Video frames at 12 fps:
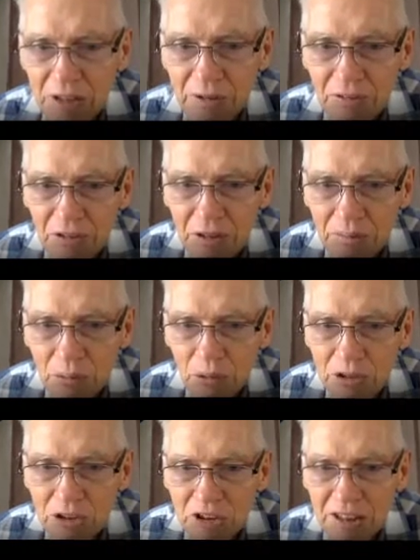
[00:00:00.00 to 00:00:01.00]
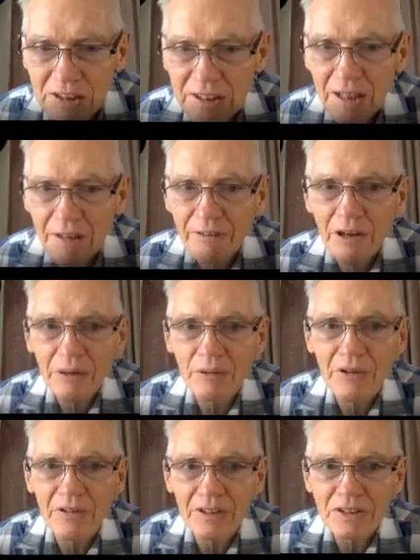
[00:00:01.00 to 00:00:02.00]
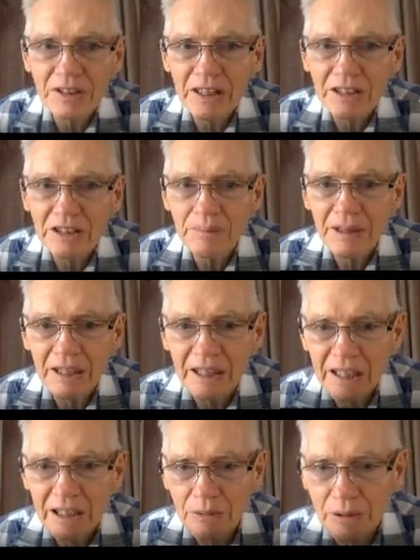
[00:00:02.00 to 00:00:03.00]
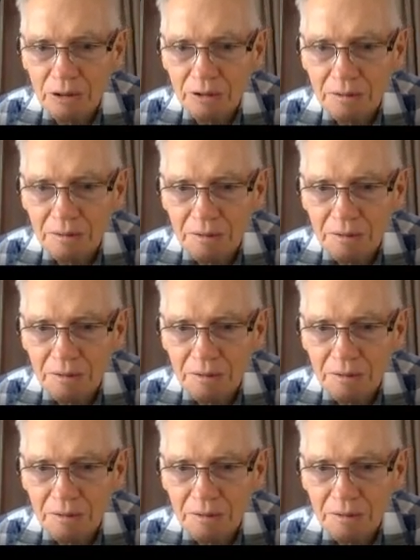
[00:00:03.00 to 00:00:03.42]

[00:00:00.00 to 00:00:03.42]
we've got more chairs. Now, if I want this now to be equal,